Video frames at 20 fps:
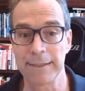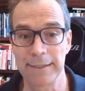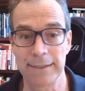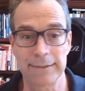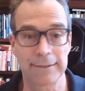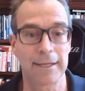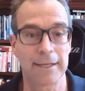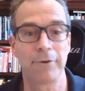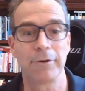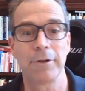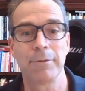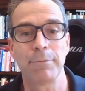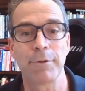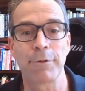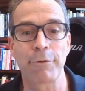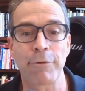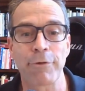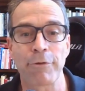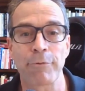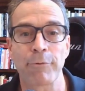get down to
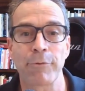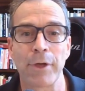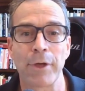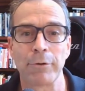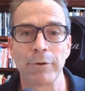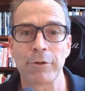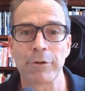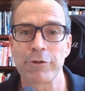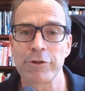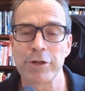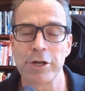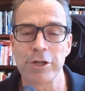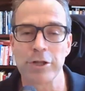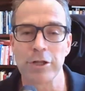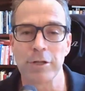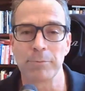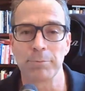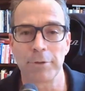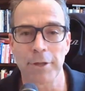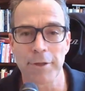business without
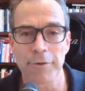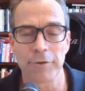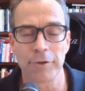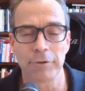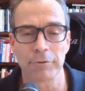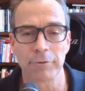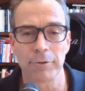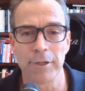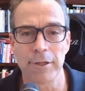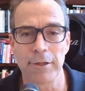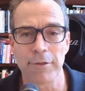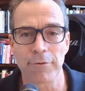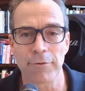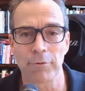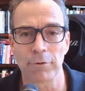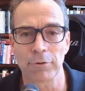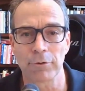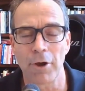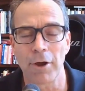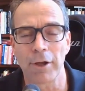exchanging pleasantries
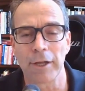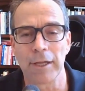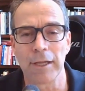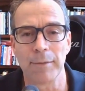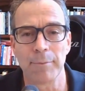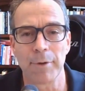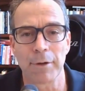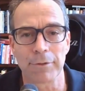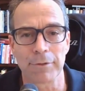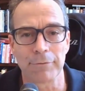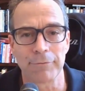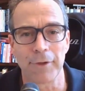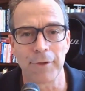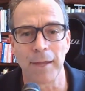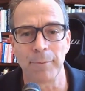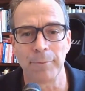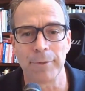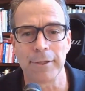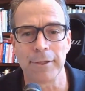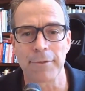or talking about the
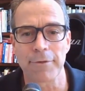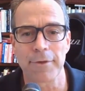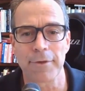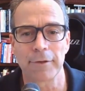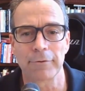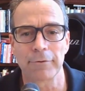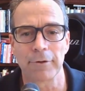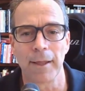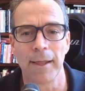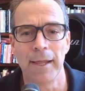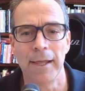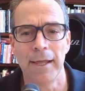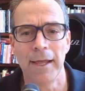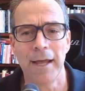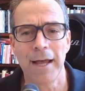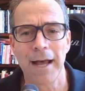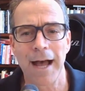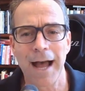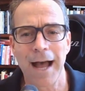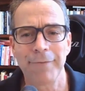family, etc.
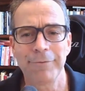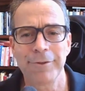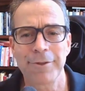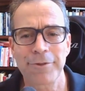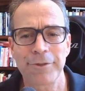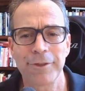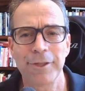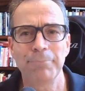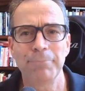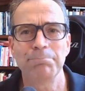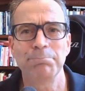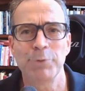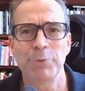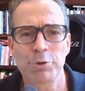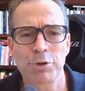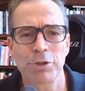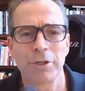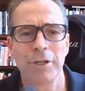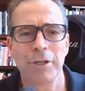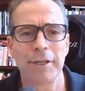Obviously, you
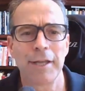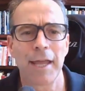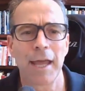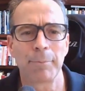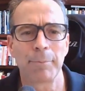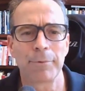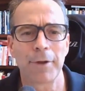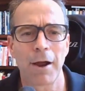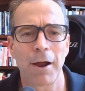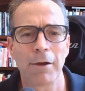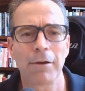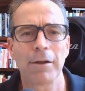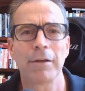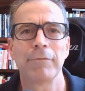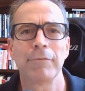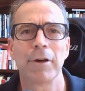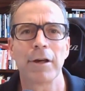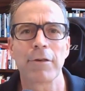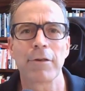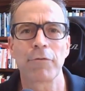should adapt our
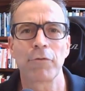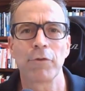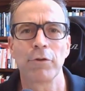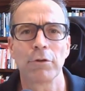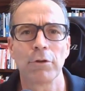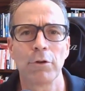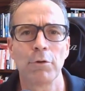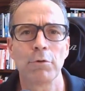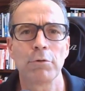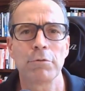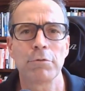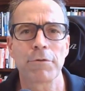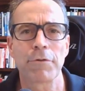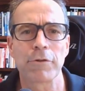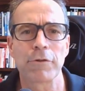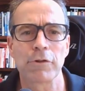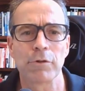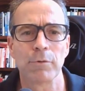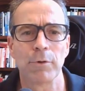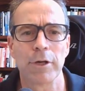advice for your local
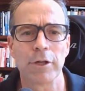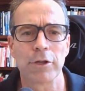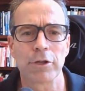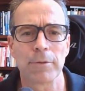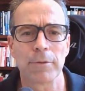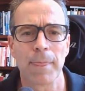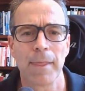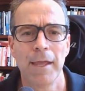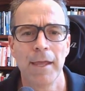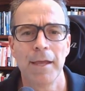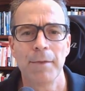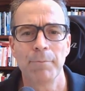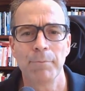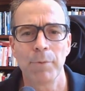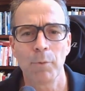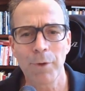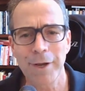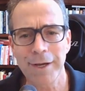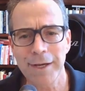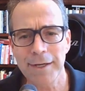situation,
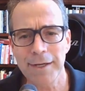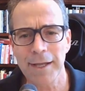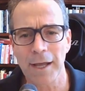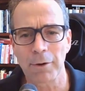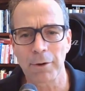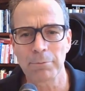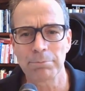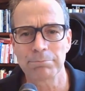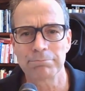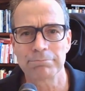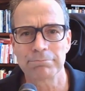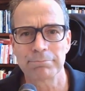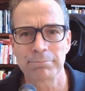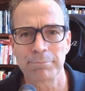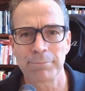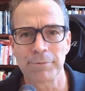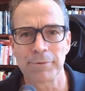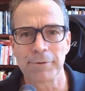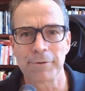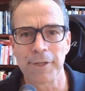but when in doubt,
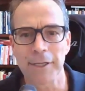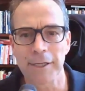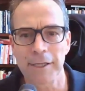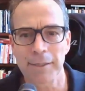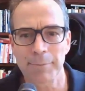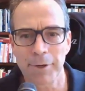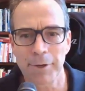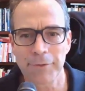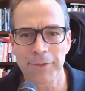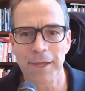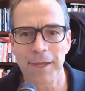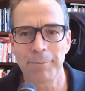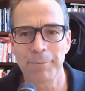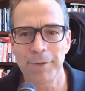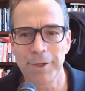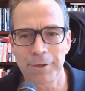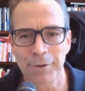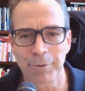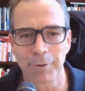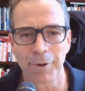think about that
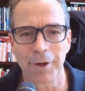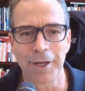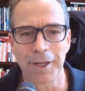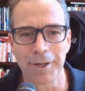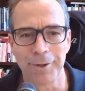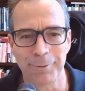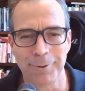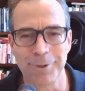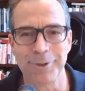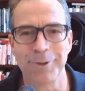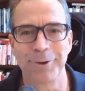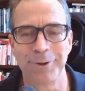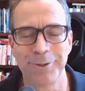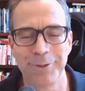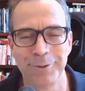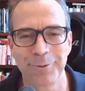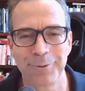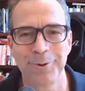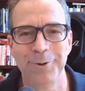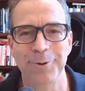meter running when you're in
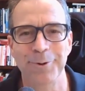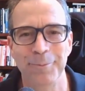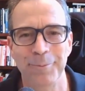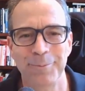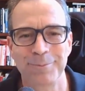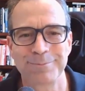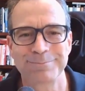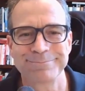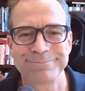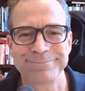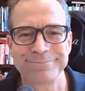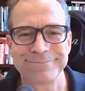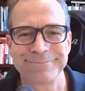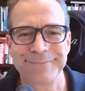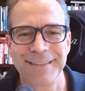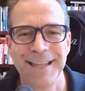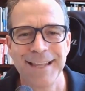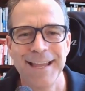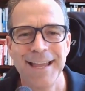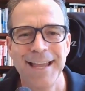the room.
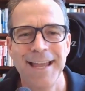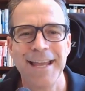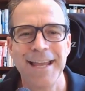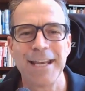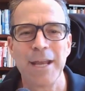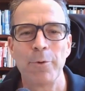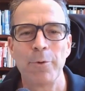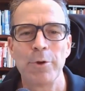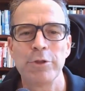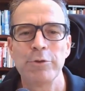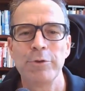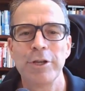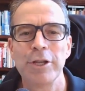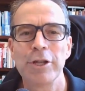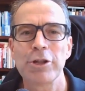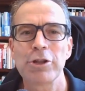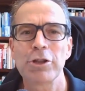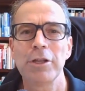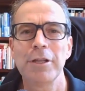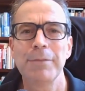Now, when you
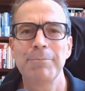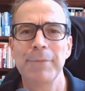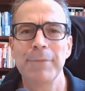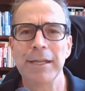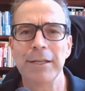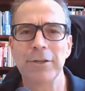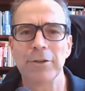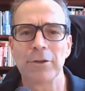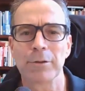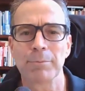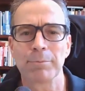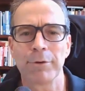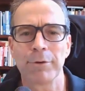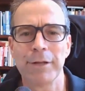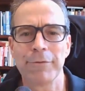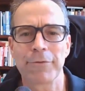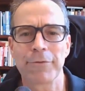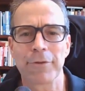initially meet or brief